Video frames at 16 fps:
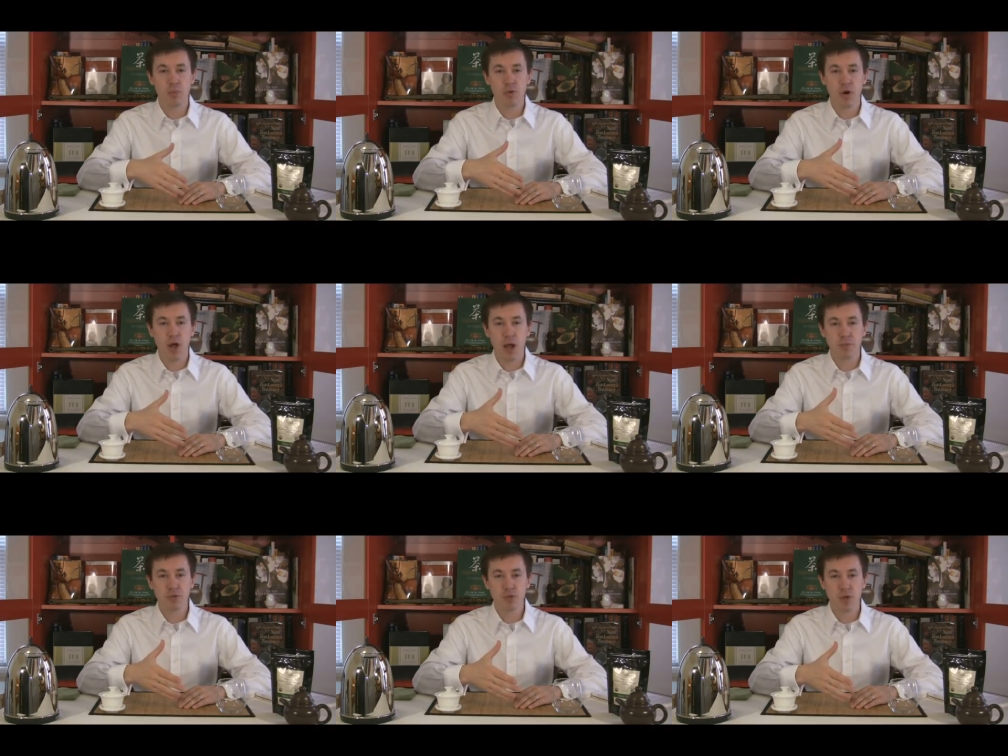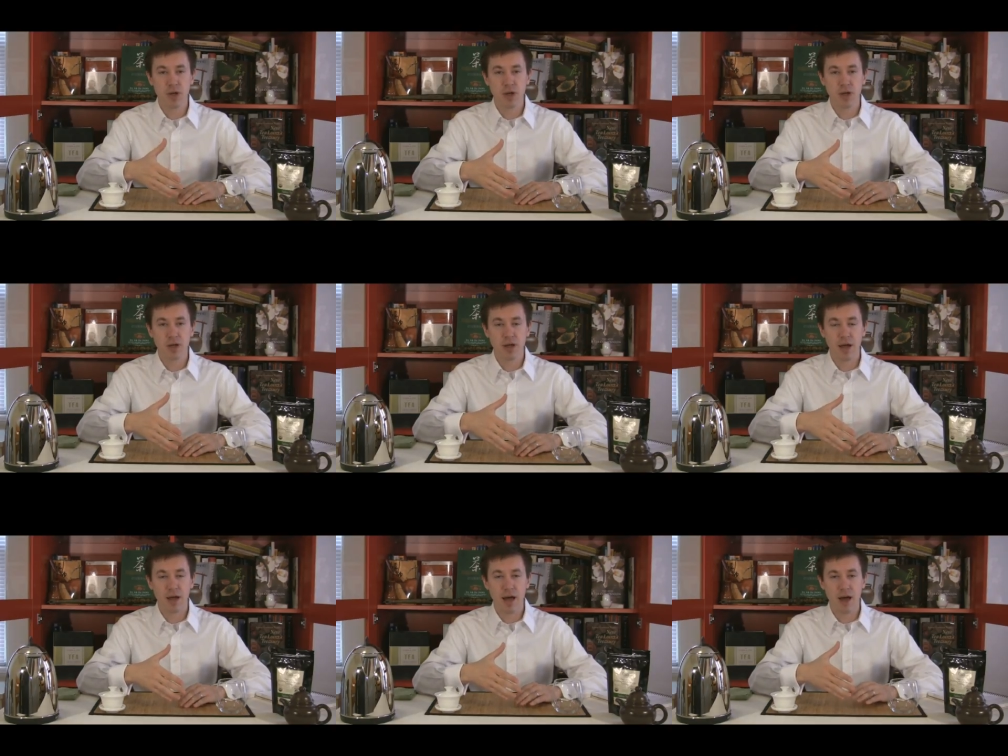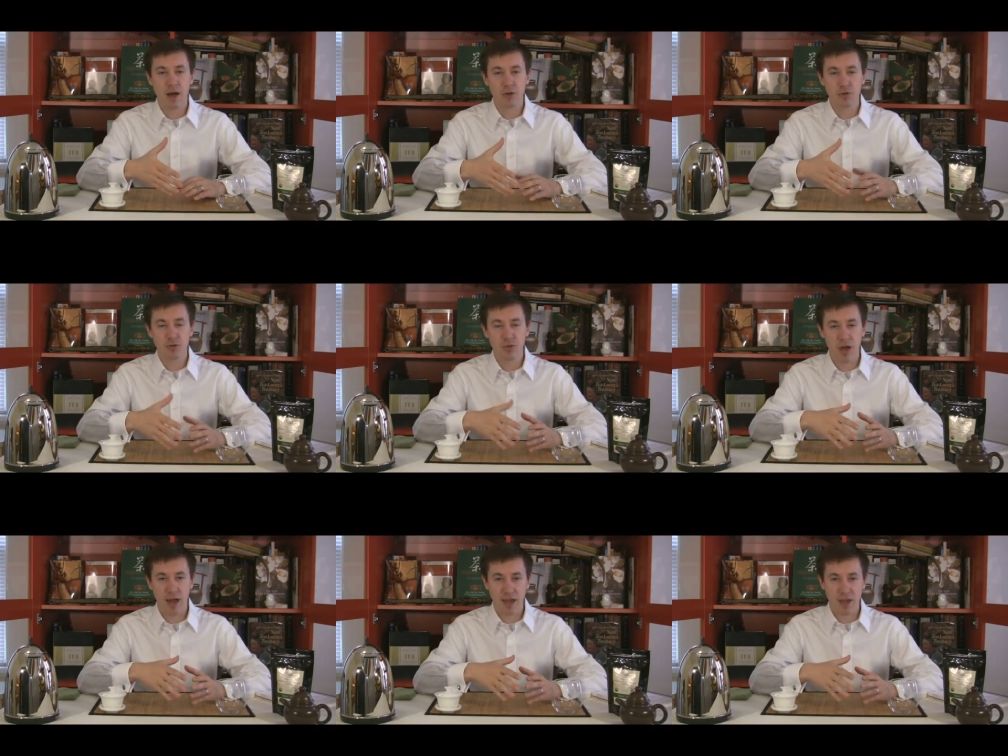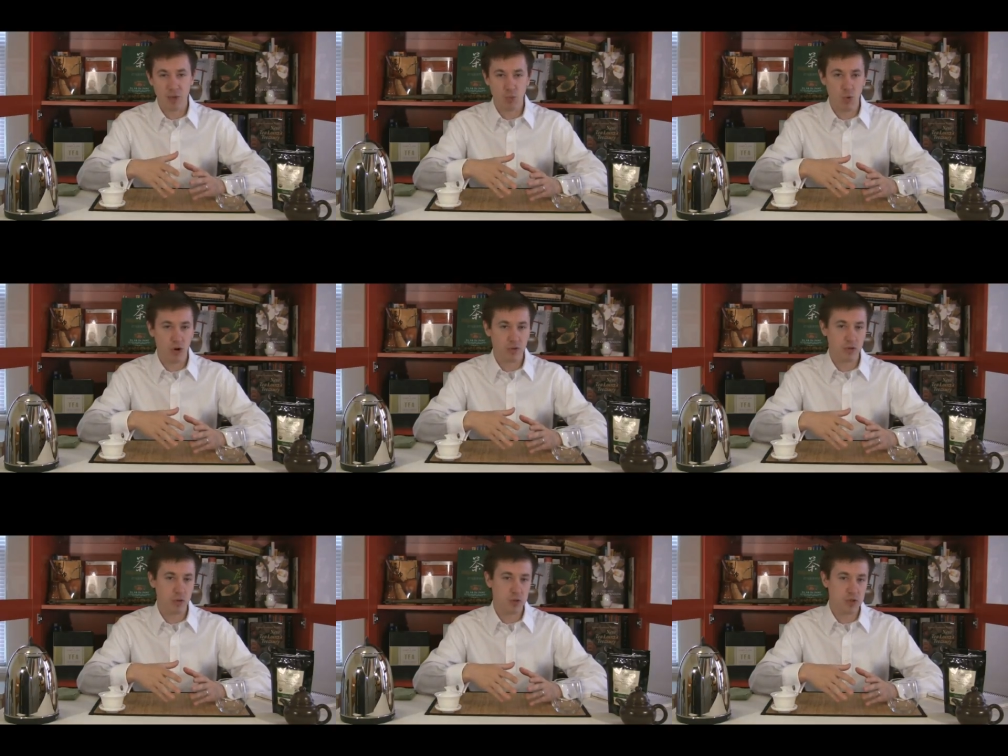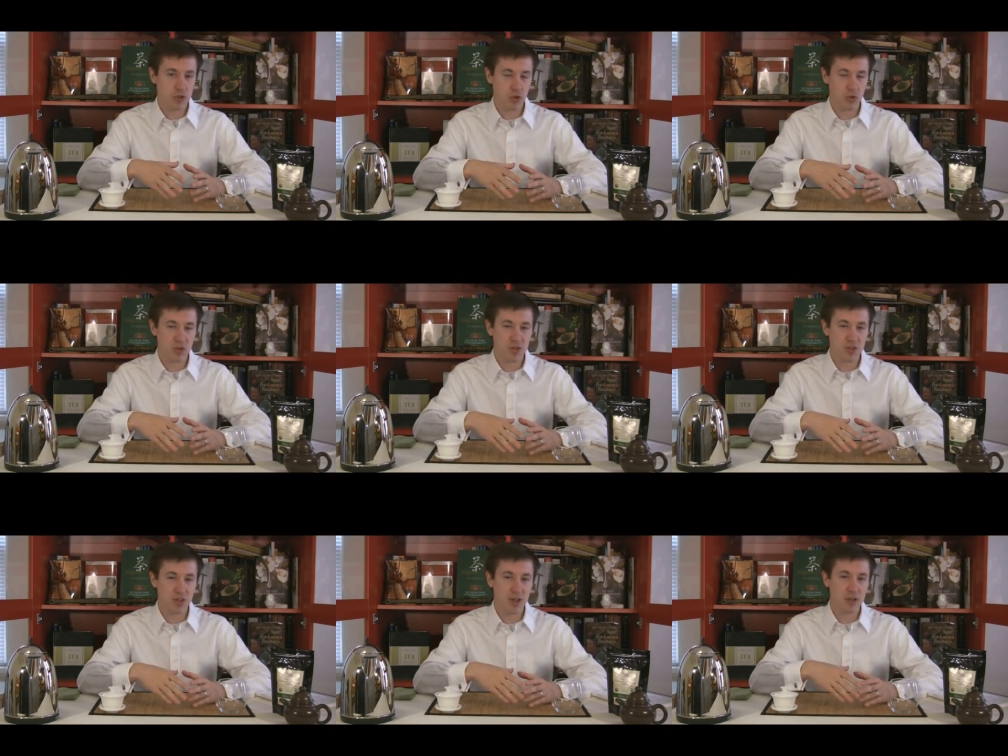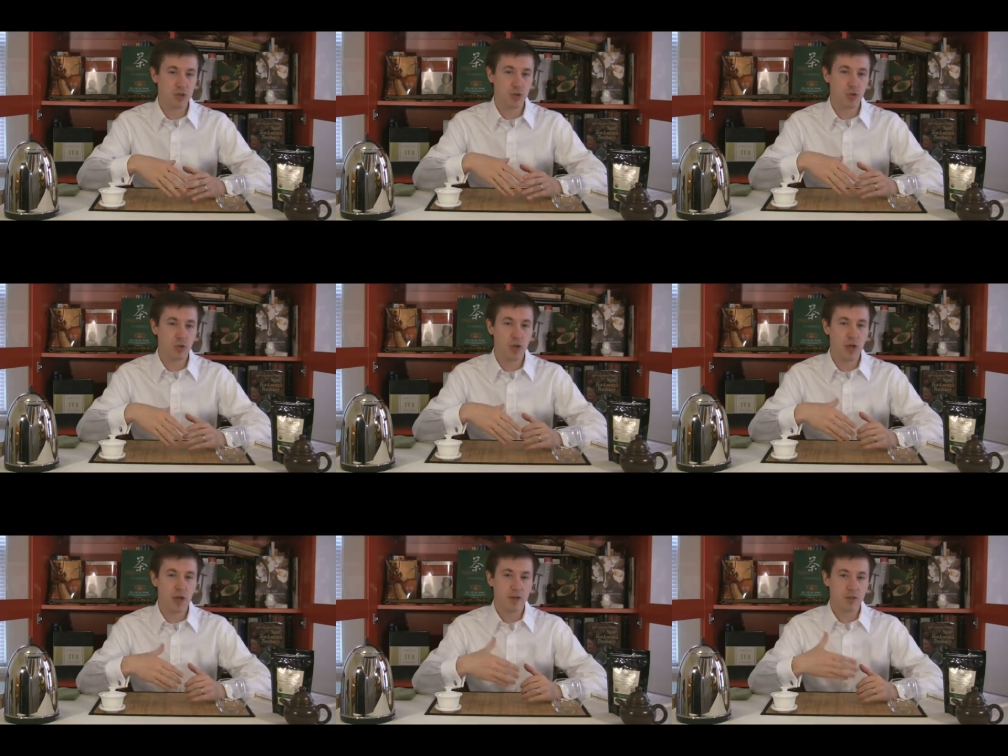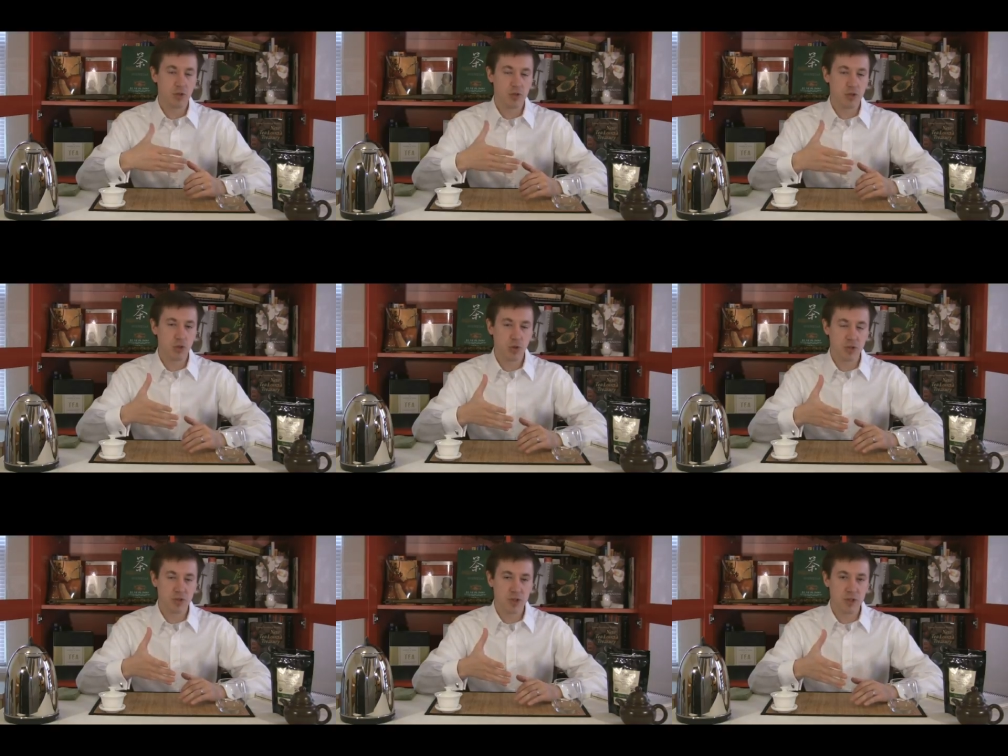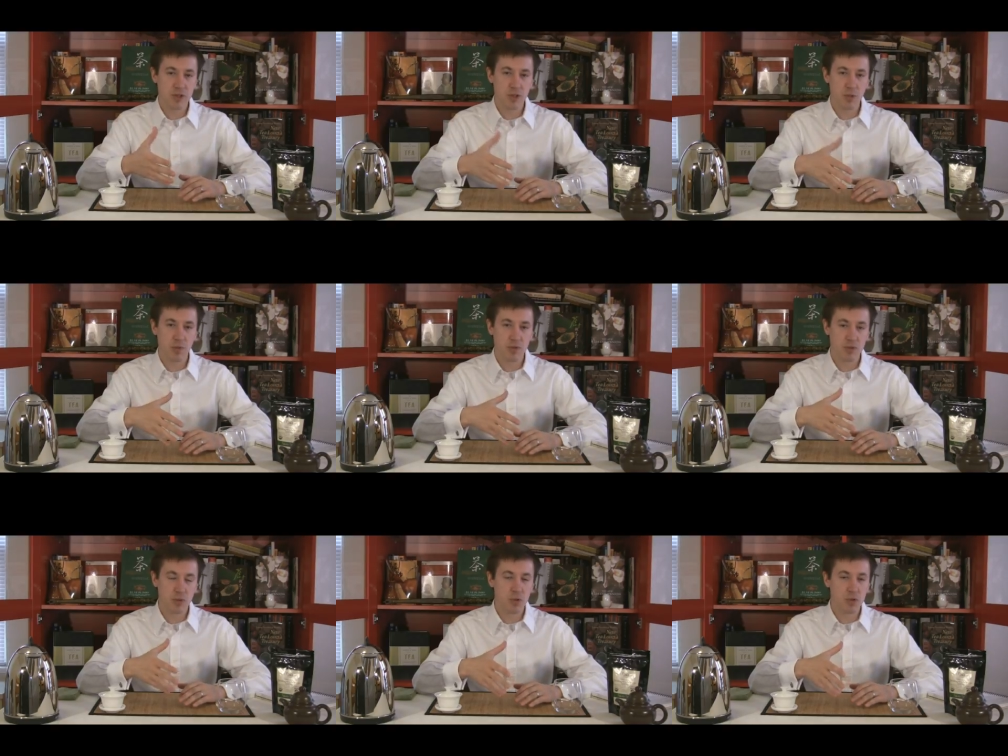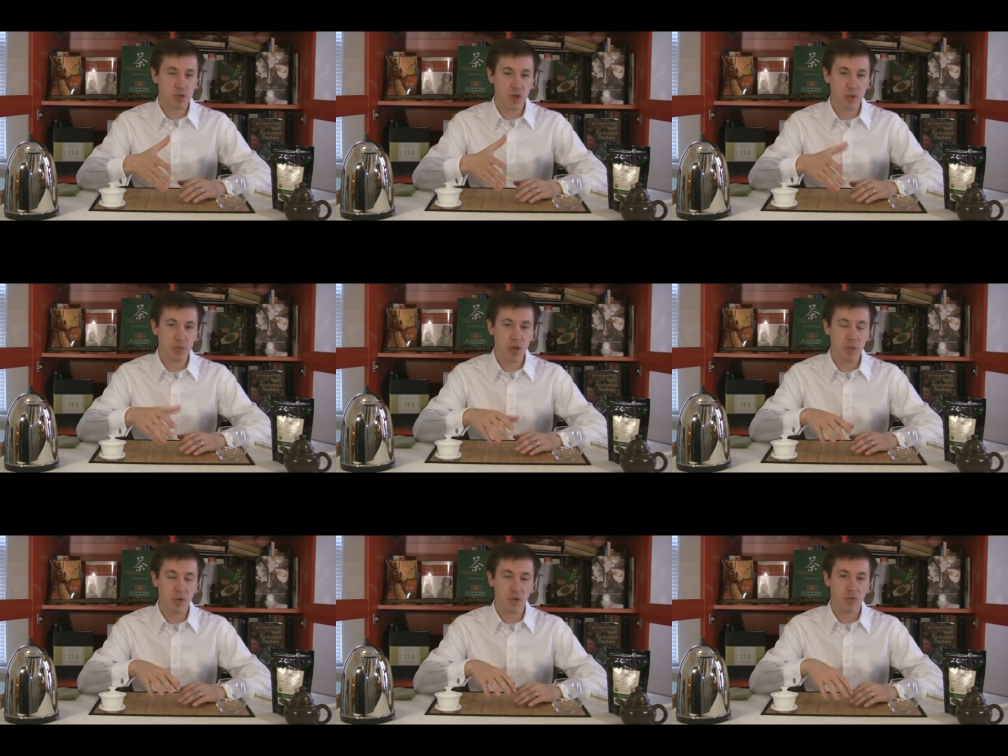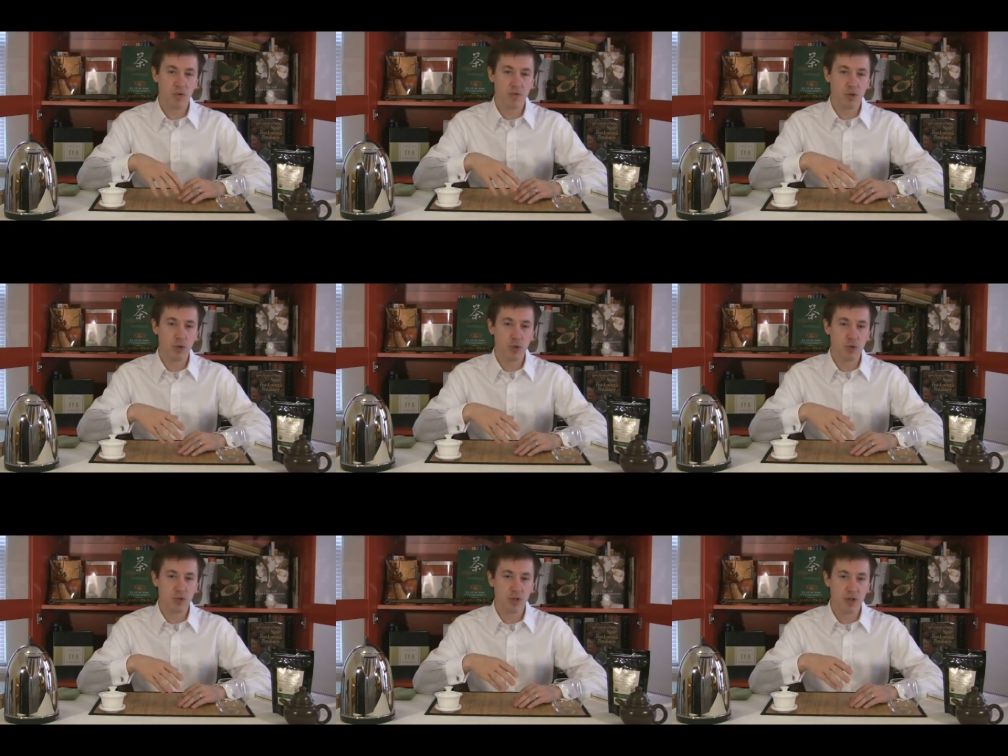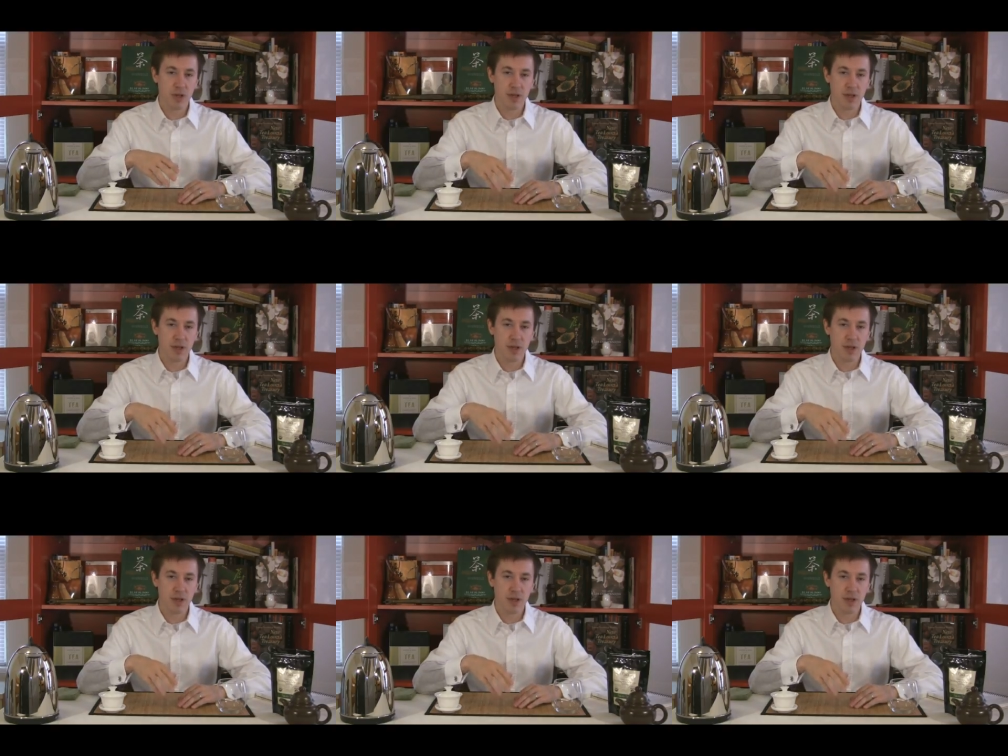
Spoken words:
Perhaps I can work those into a schedule so that you can see some of those upcoming reviews,